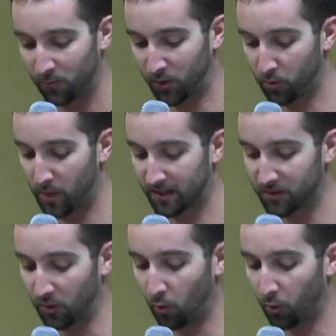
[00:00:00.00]
go back
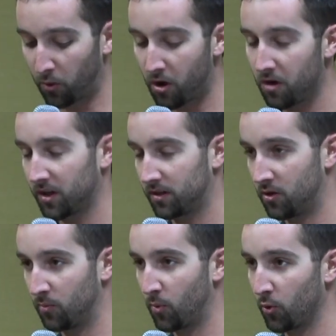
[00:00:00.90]
to Norwalk
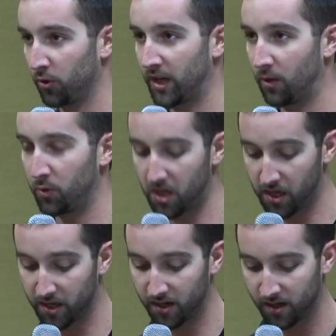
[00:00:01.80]
on Memorial Day
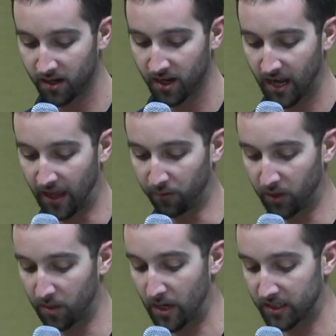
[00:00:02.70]
weekend, and then
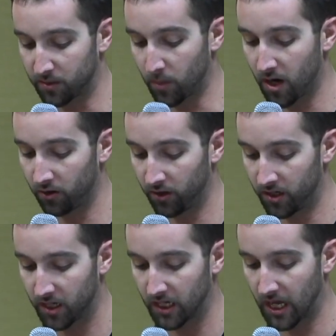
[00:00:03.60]
we head back to
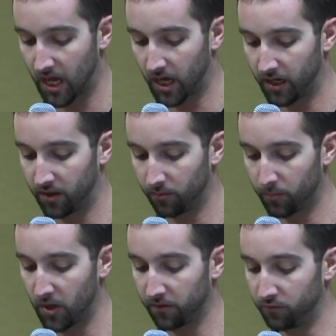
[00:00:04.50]
Maryland uh, in the
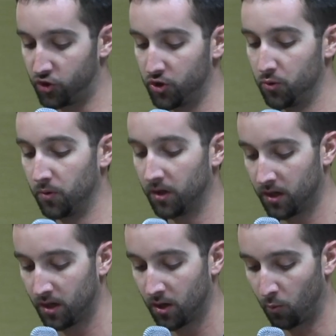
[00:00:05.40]
month of June.
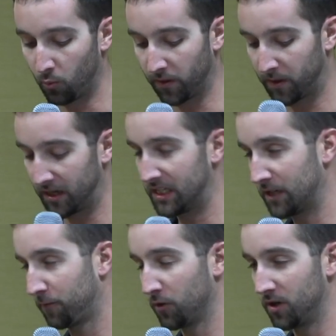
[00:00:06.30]
One thing
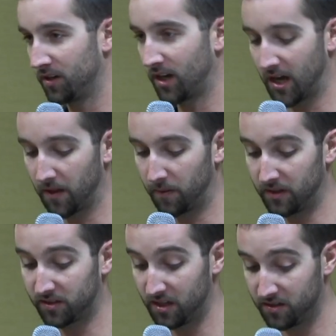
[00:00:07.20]
different uh,
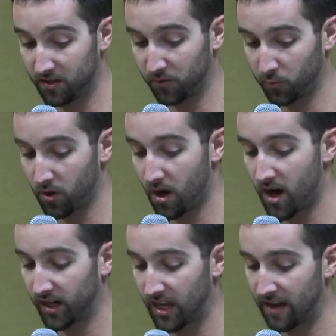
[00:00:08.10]
this season is we're
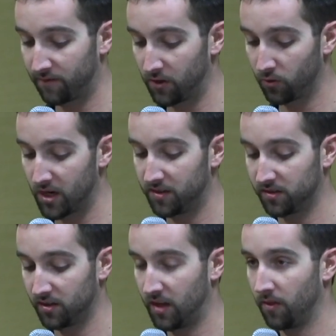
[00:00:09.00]
not going to have a
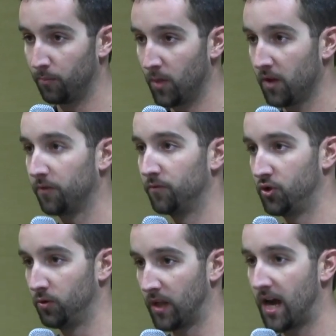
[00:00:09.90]
race in the month of
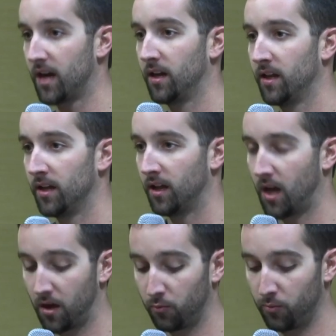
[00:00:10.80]
July.
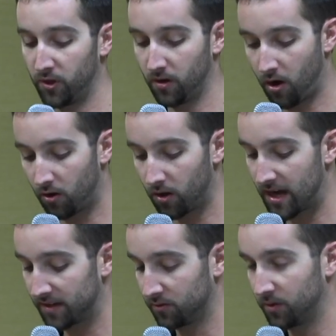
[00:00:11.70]
Uh, we'll be all
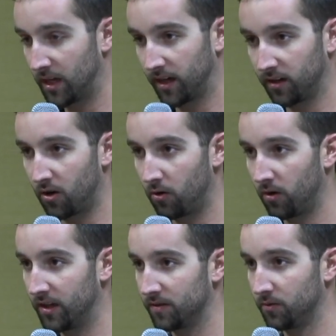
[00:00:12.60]
eyes on deck and all
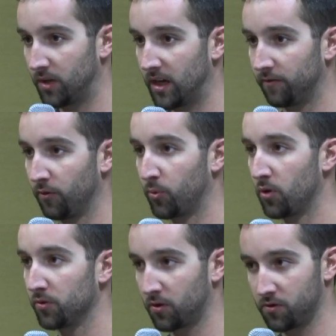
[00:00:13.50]
hands on deck for the
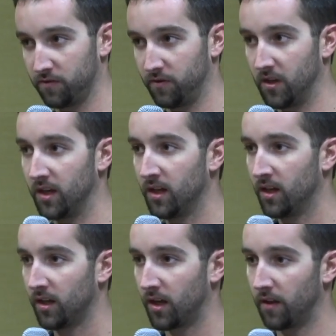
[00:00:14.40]
Pro Stars event
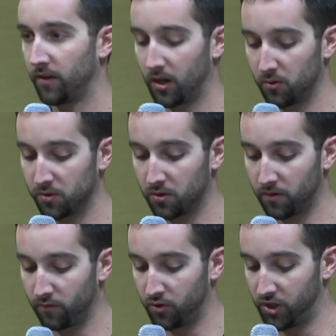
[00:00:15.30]
uh, that goes on
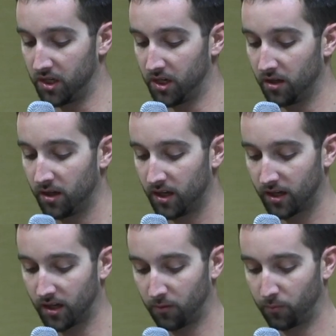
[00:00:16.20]
in Virginia.
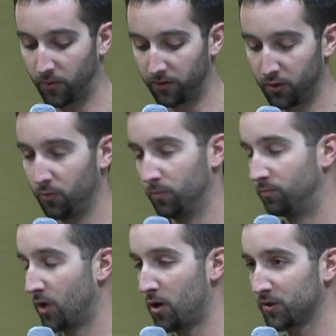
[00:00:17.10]
Uh, the new
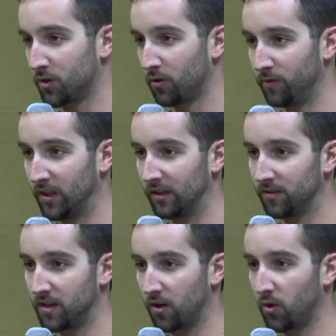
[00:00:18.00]
All-Star event
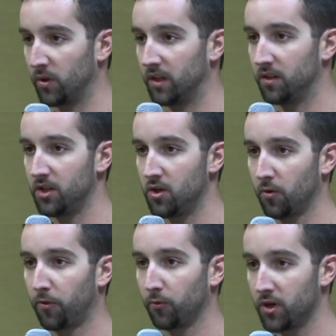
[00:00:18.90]
that's now going into
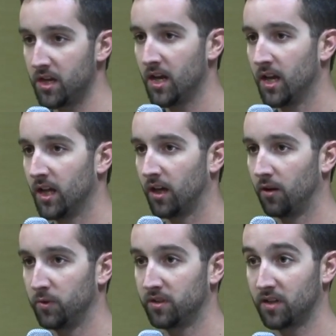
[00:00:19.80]
year three.
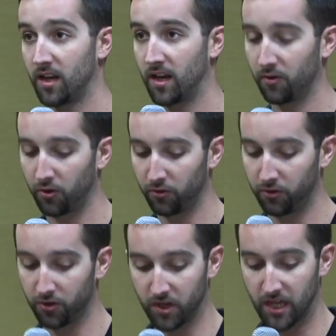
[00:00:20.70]
Uh, we sat down
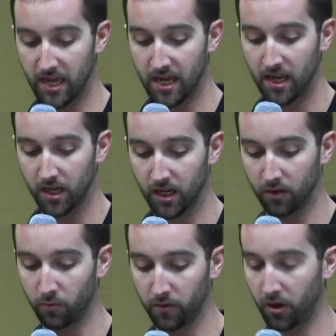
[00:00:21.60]
earlier today
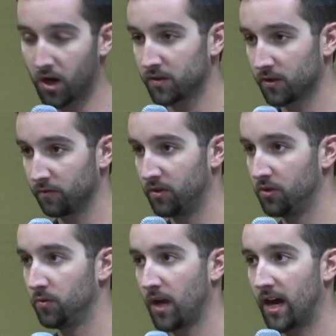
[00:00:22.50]
with our concert
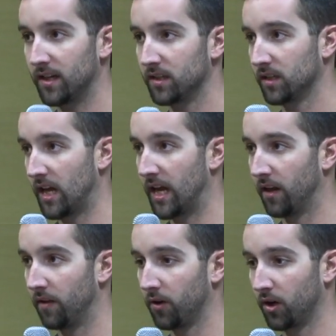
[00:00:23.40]
venue guys,
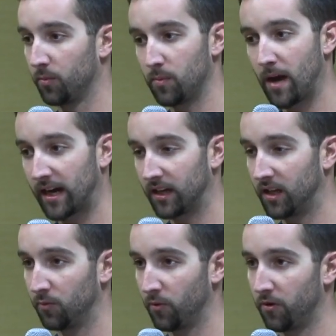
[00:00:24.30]
and they're going to be back
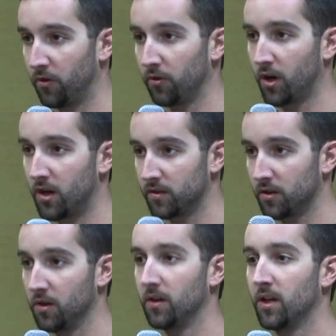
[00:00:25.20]
again with another
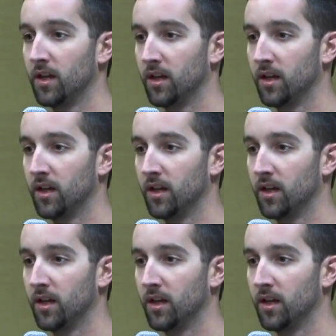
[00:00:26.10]
concert